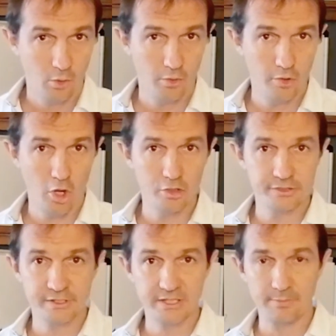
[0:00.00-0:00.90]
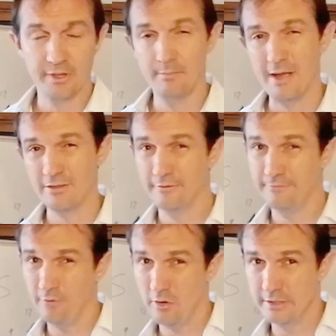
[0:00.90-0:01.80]
or noticing something about the
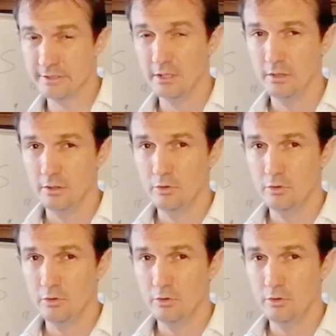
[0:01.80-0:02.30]
voice,